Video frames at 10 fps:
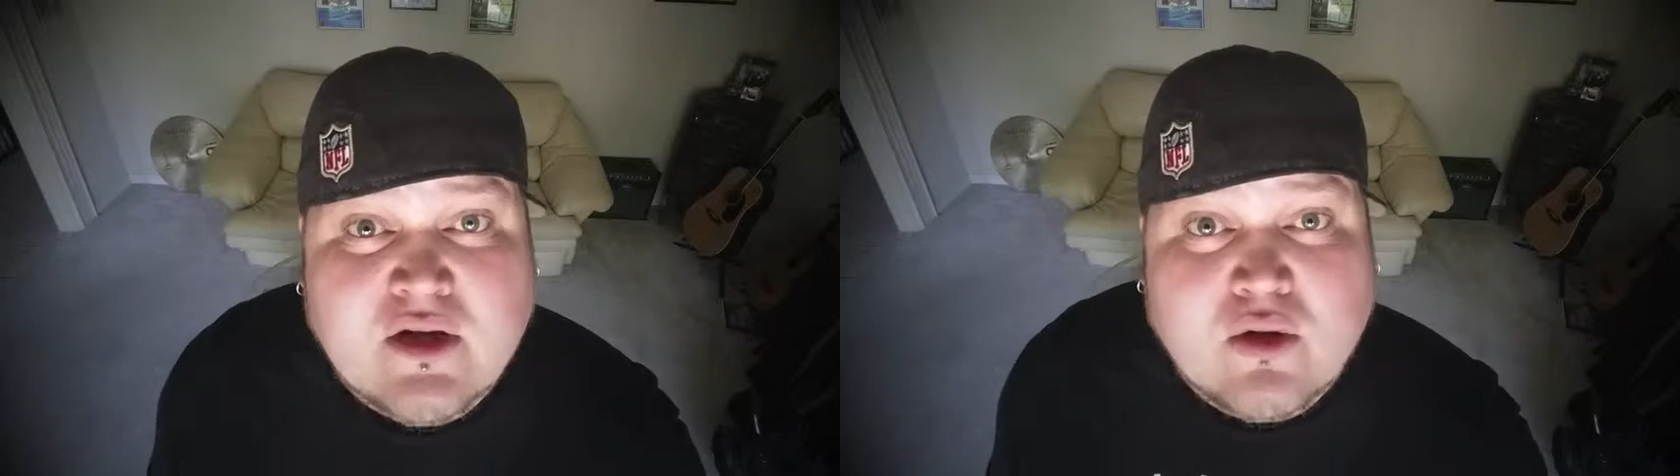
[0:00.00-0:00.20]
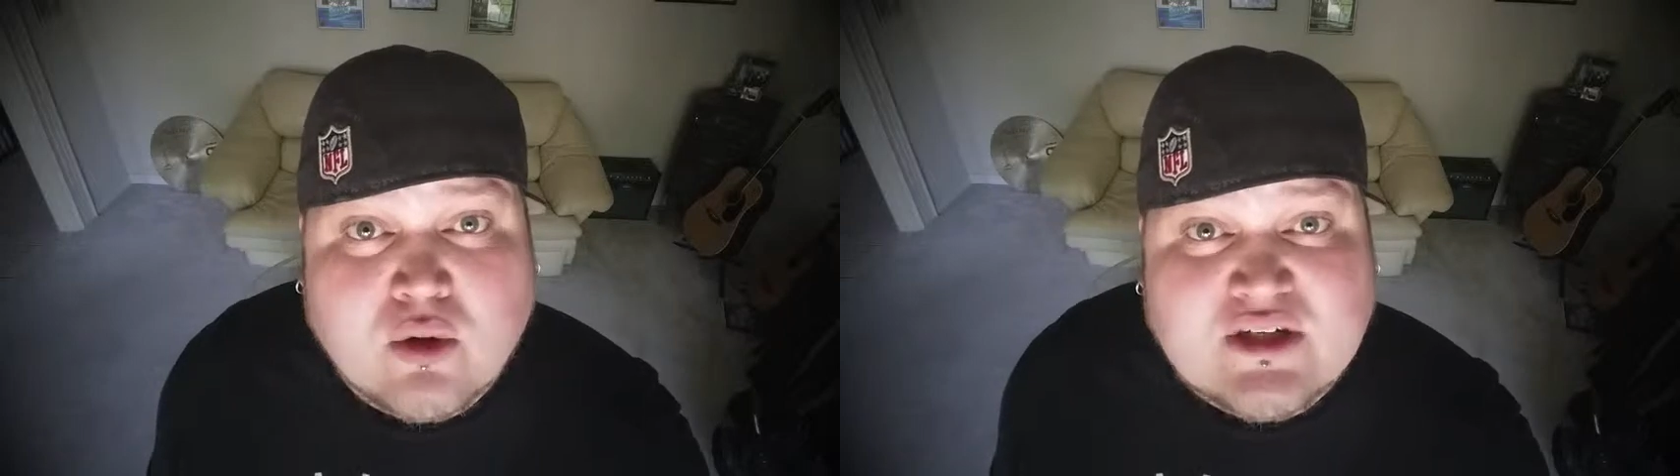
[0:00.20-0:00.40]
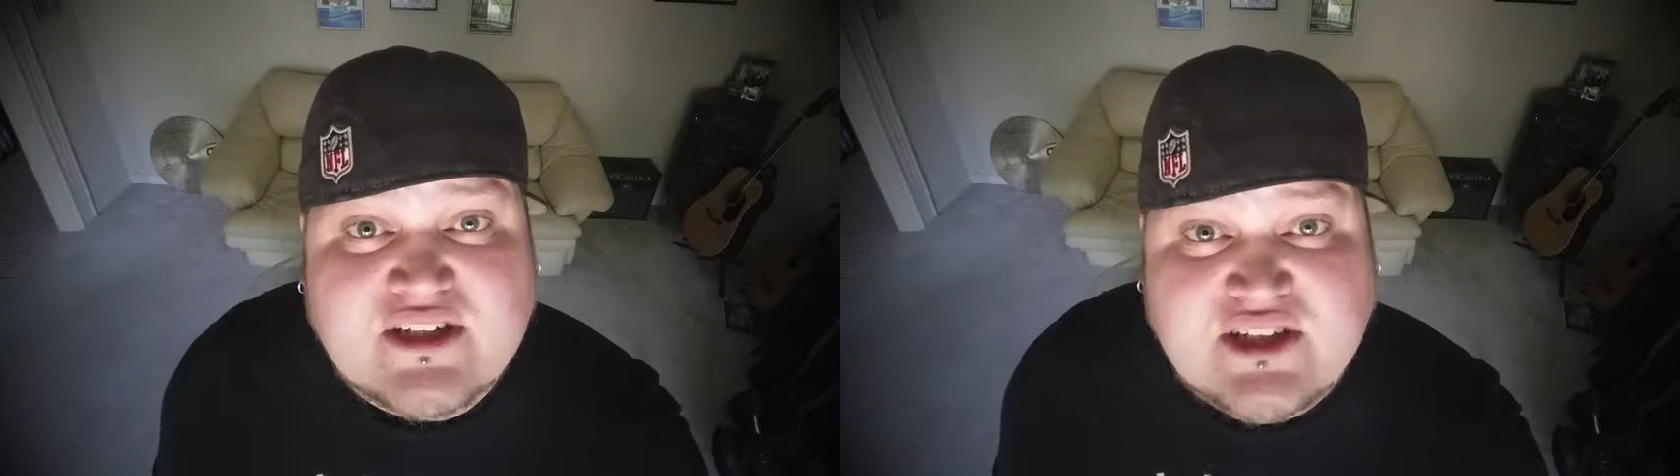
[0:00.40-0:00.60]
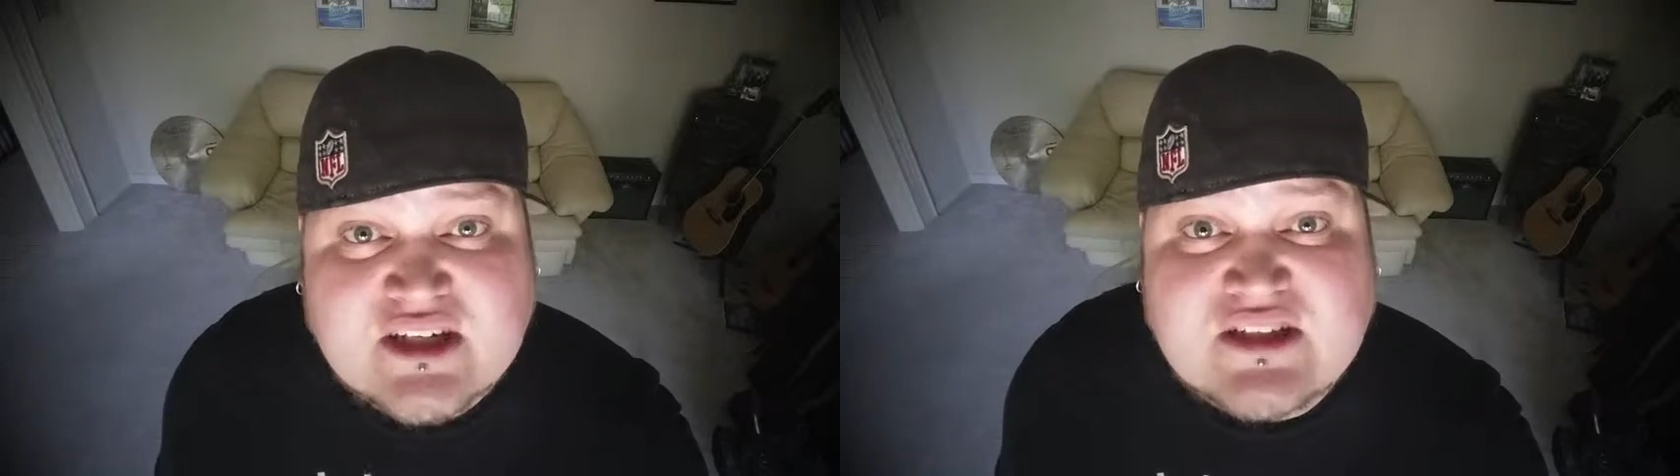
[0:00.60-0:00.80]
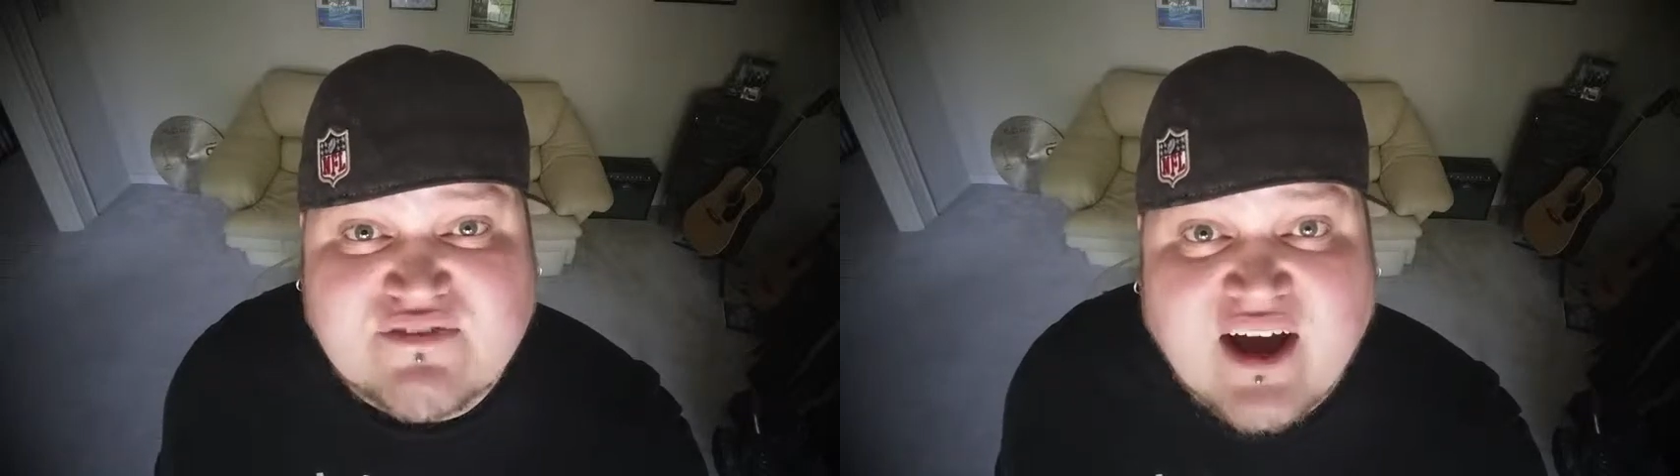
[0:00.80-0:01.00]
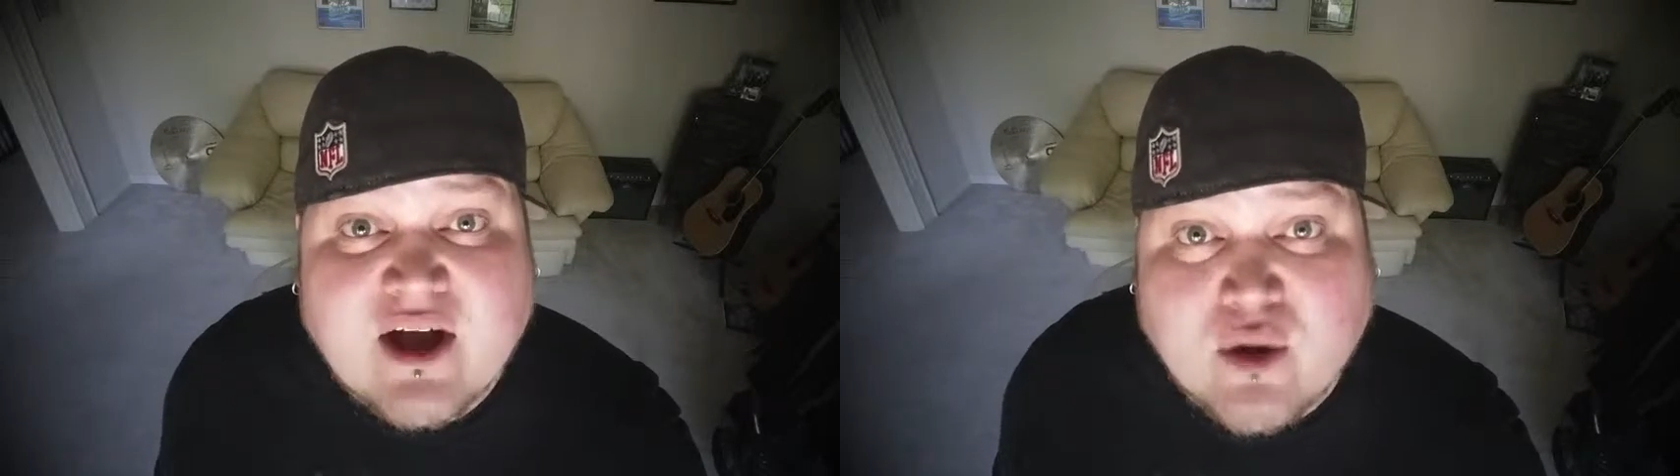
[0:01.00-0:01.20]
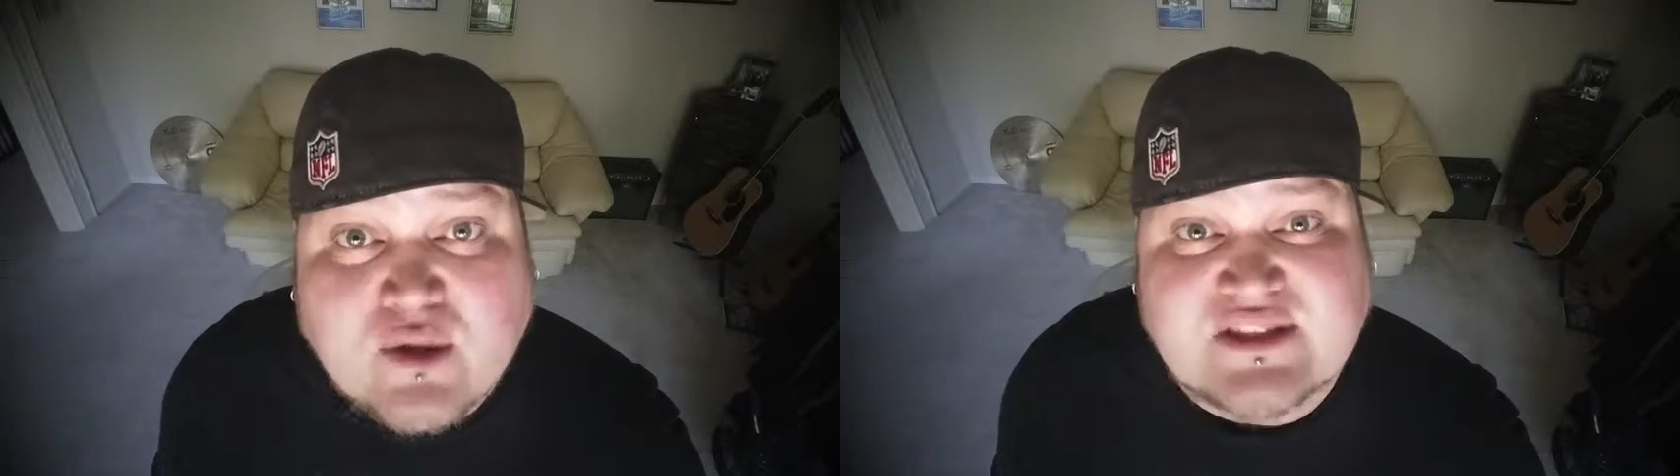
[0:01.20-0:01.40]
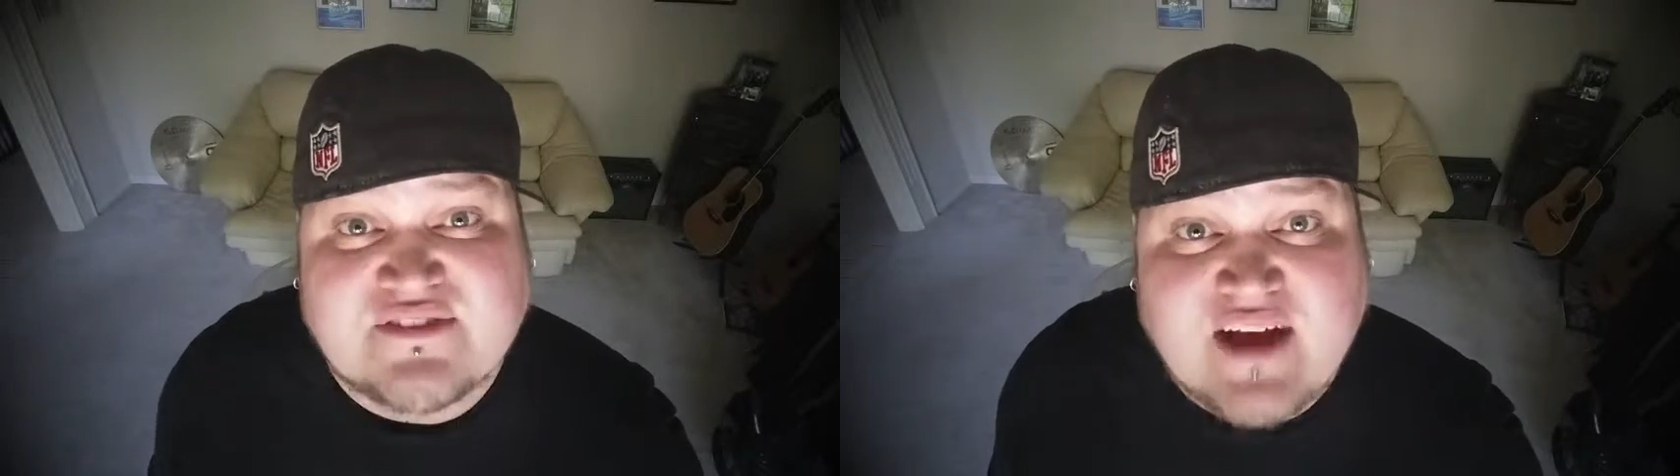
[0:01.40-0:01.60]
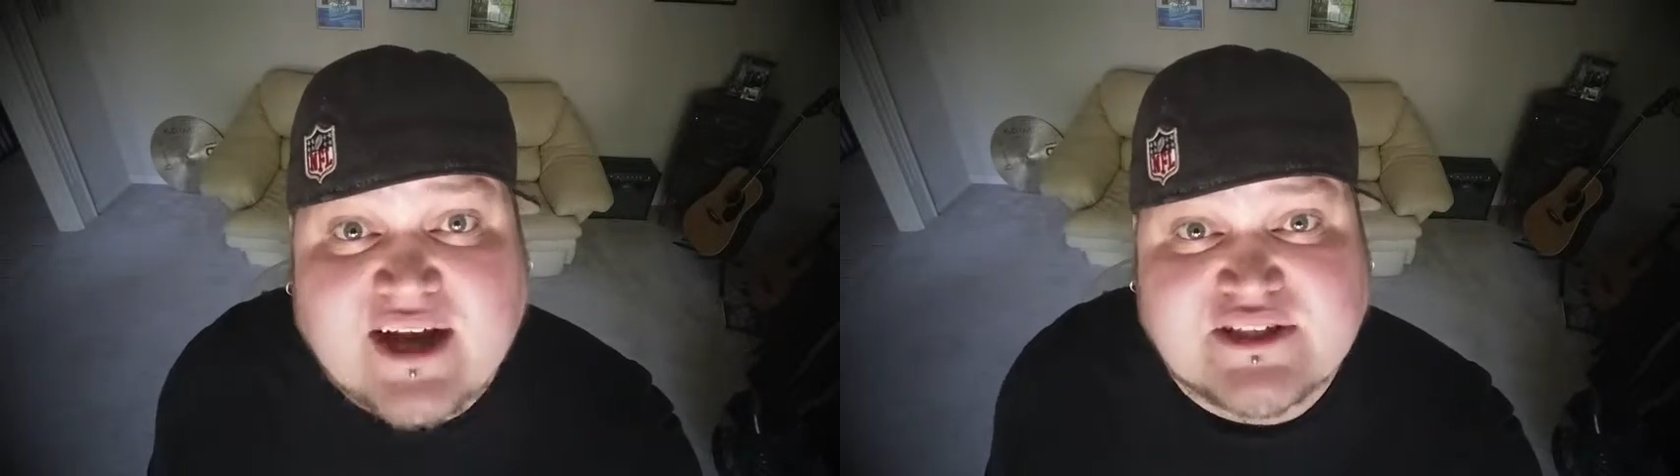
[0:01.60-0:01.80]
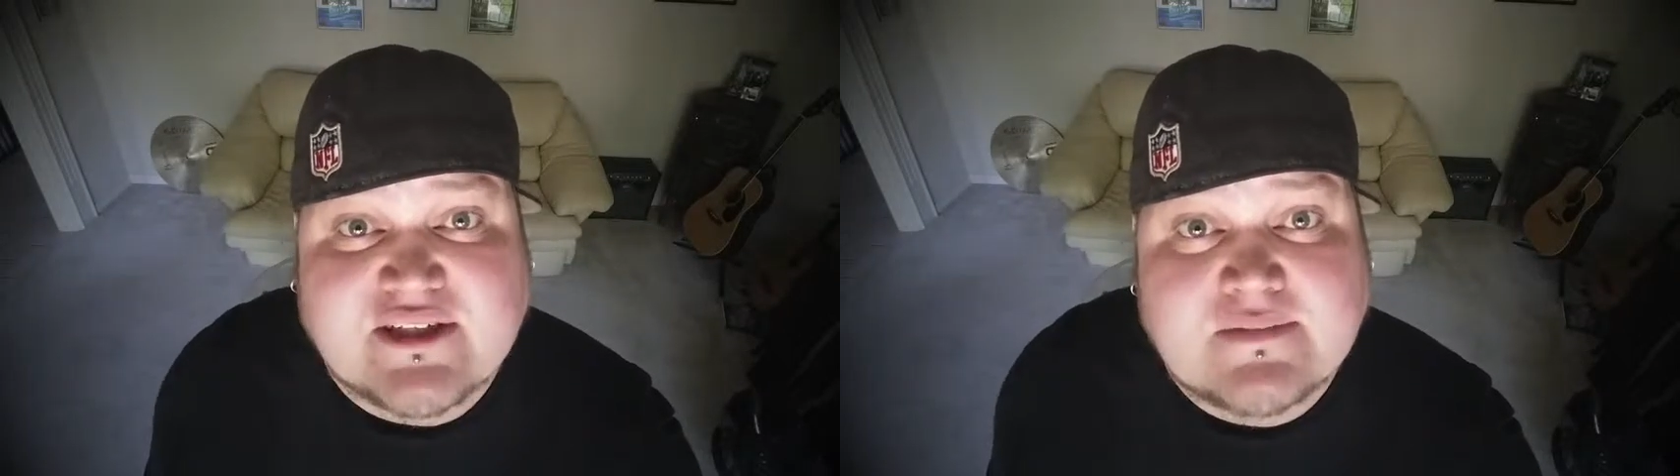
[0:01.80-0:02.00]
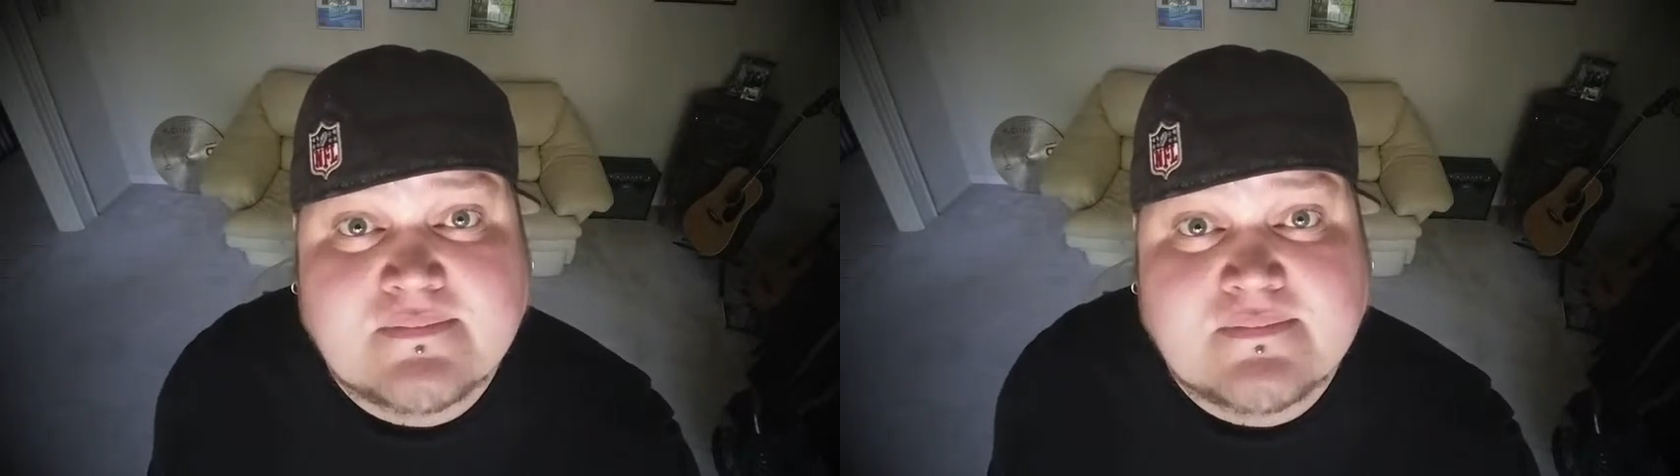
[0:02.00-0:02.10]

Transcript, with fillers: or to justify a course of action.